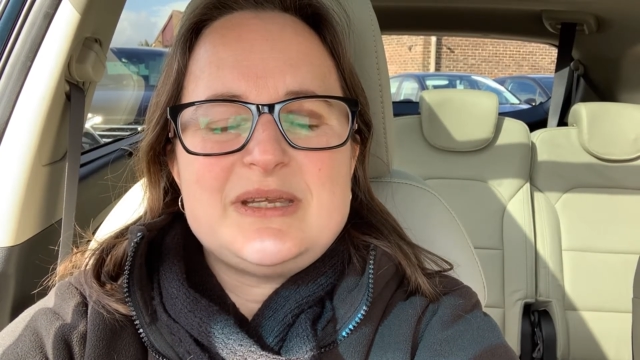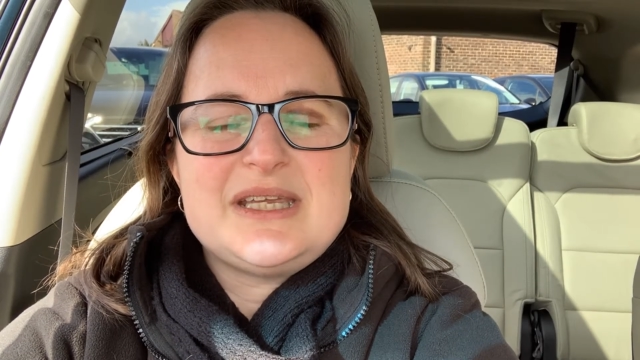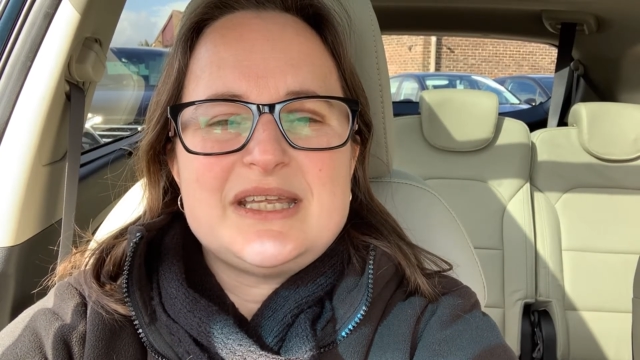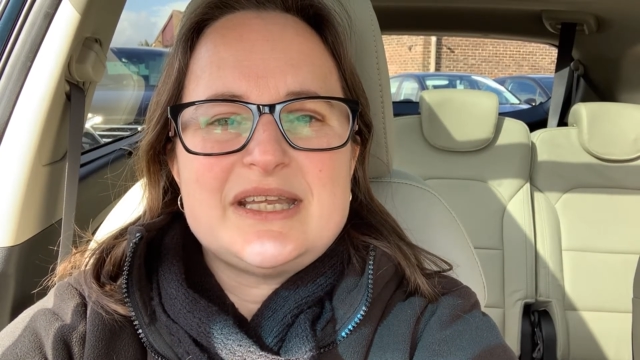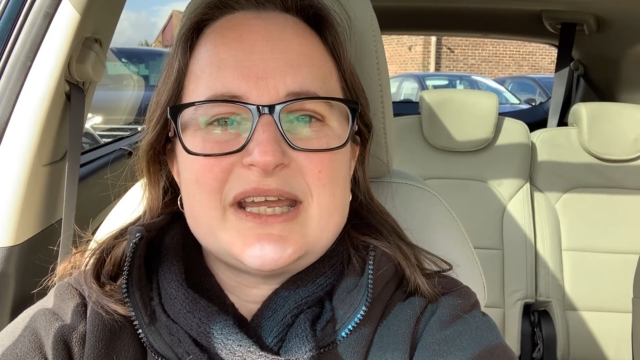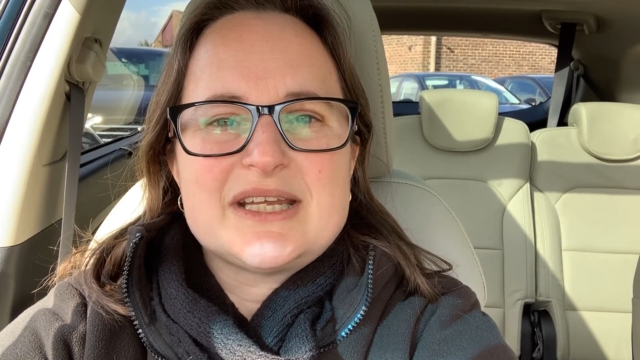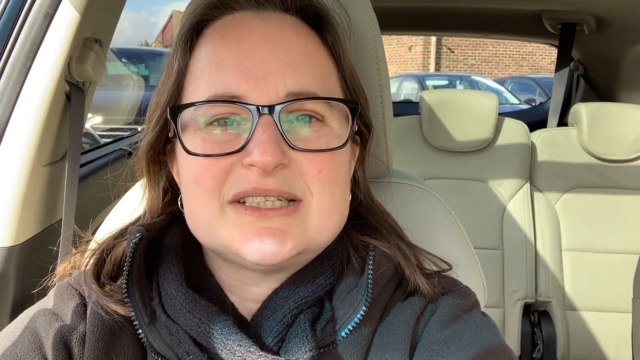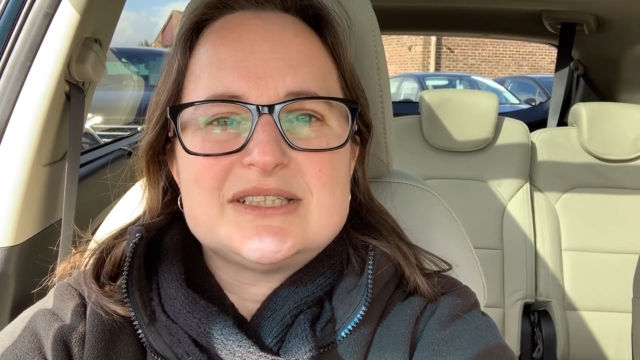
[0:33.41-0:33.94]

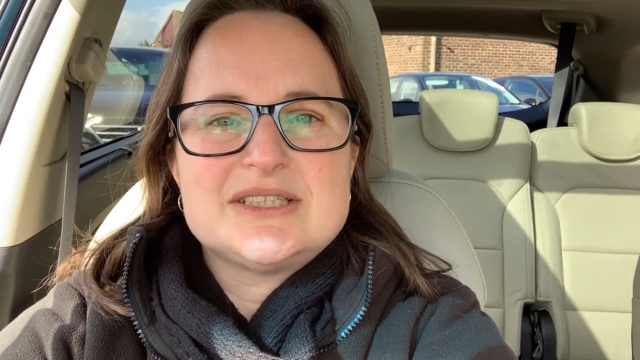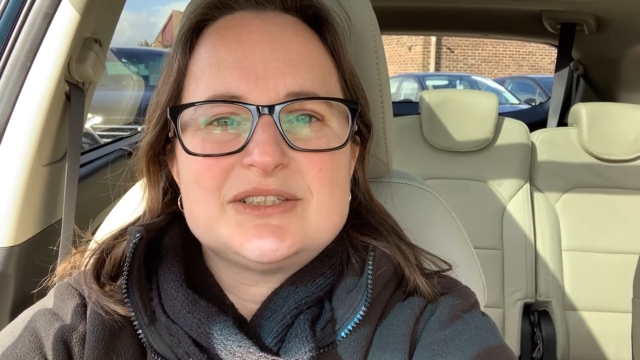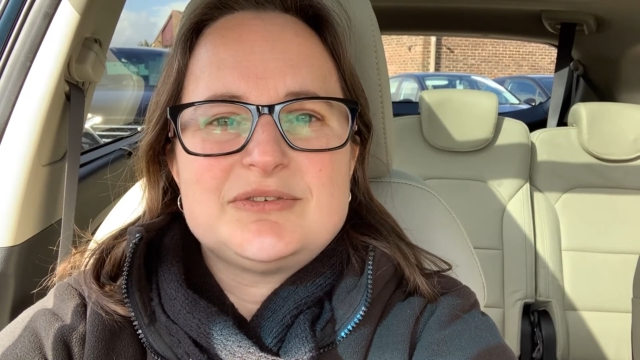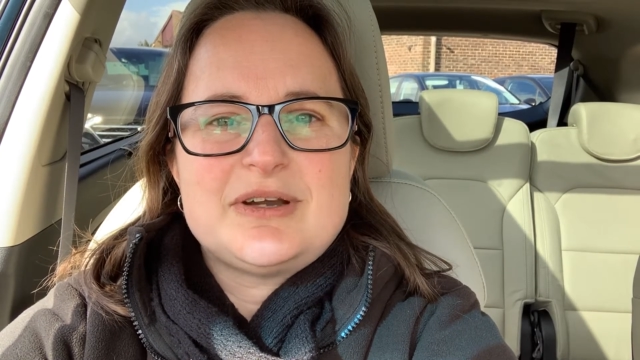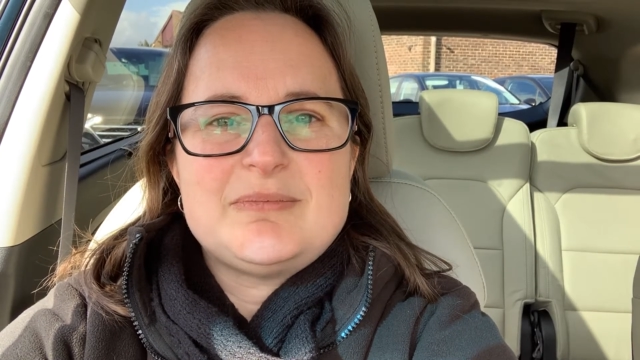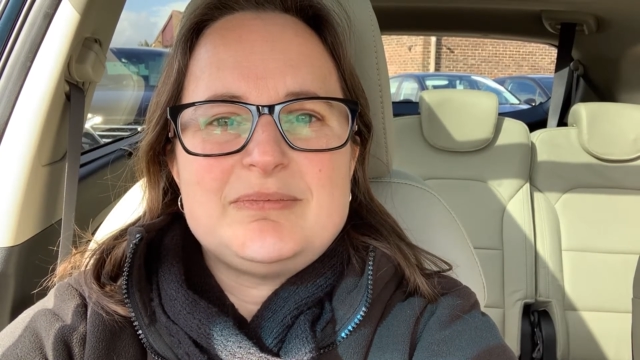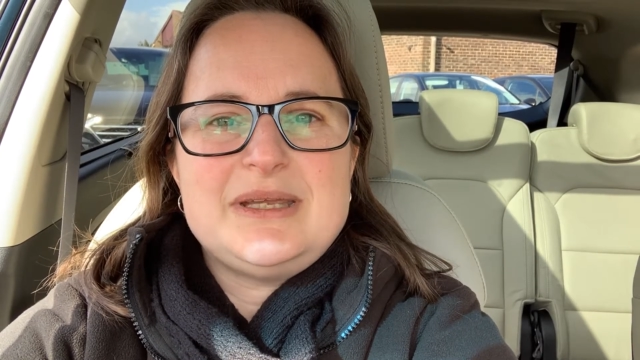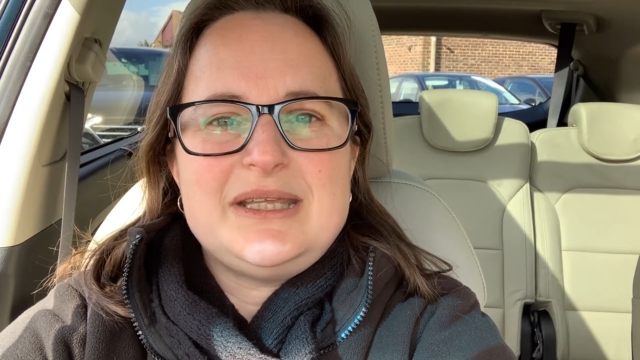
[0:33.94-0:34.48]
connections for
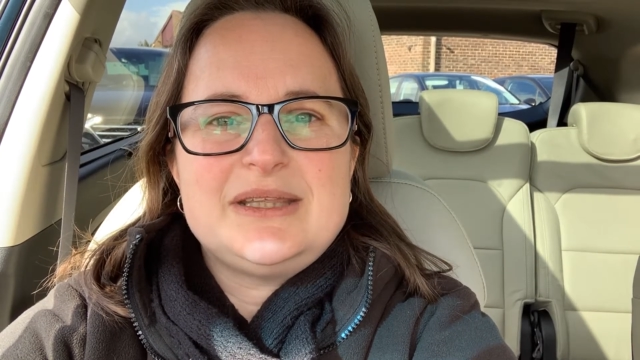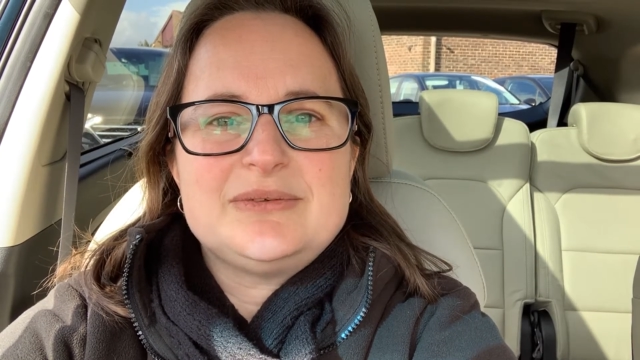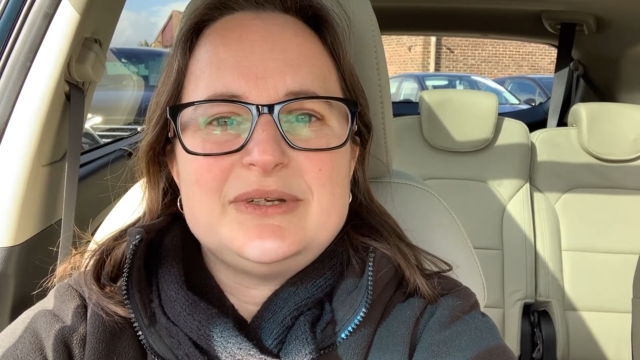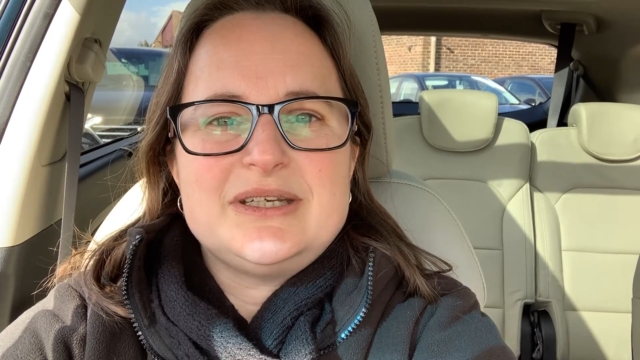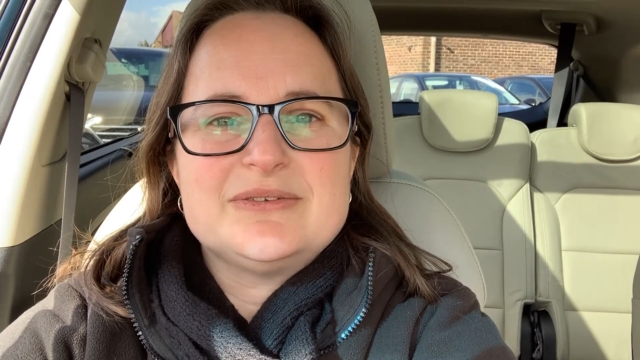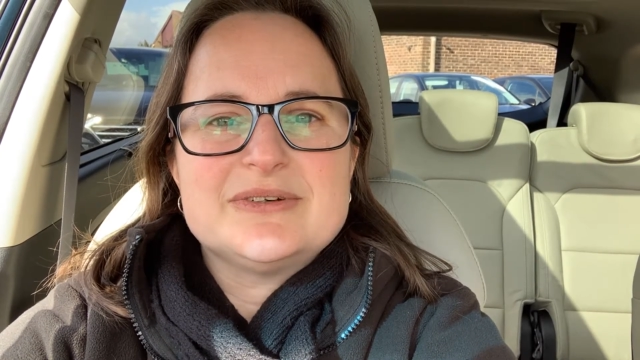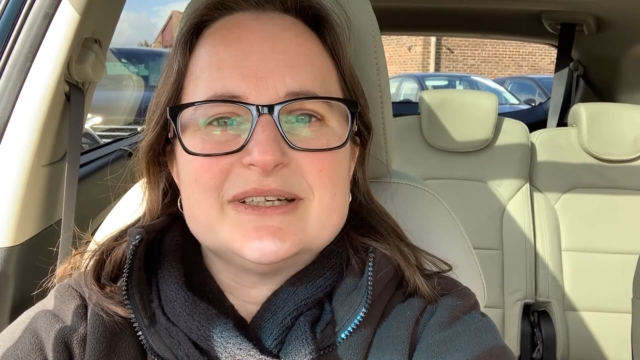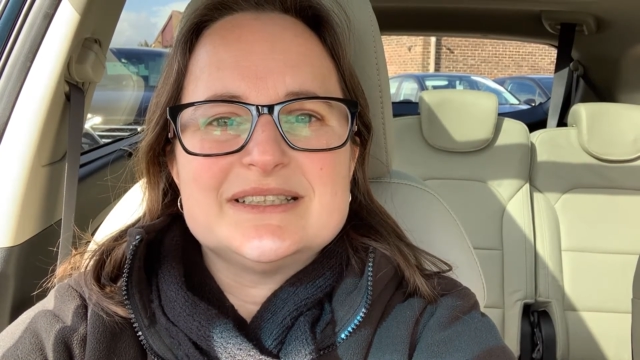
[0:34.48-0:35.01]
MP3
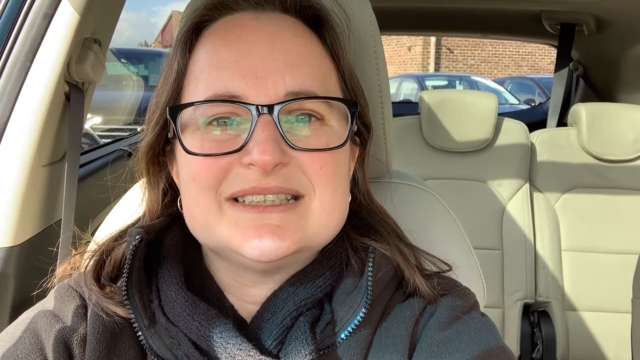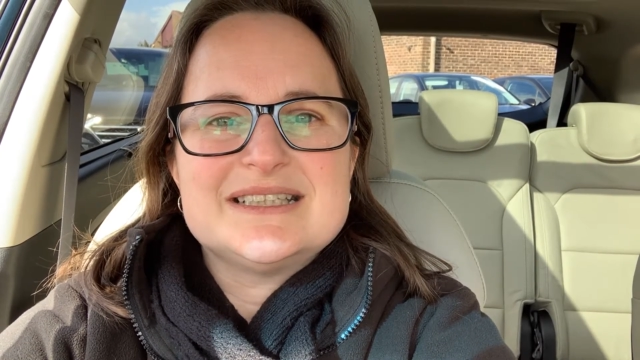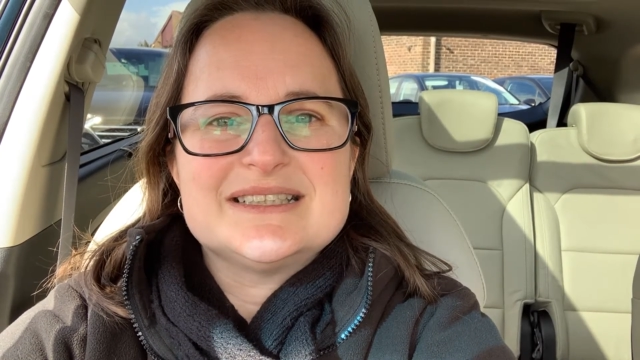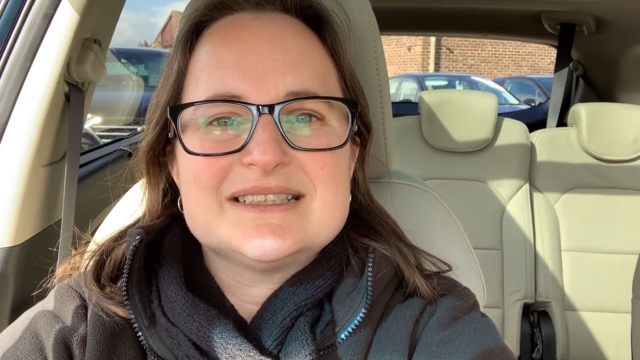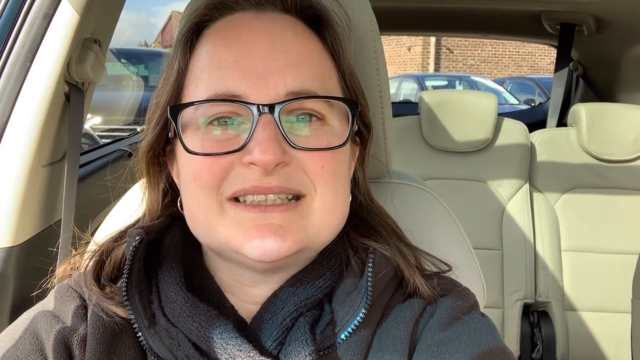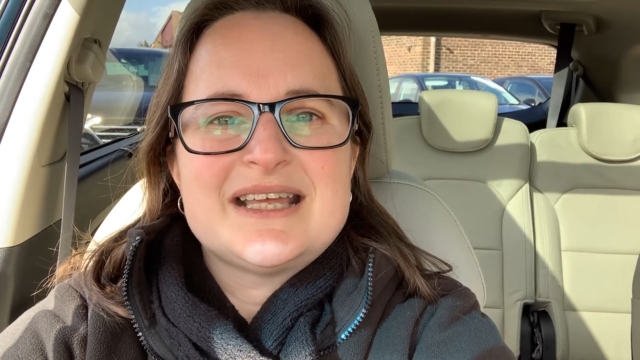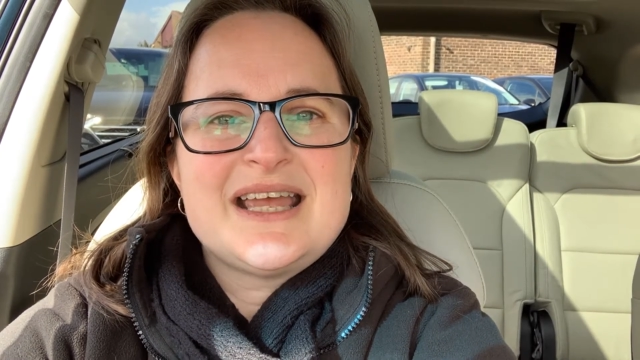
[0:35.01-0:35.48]
devices.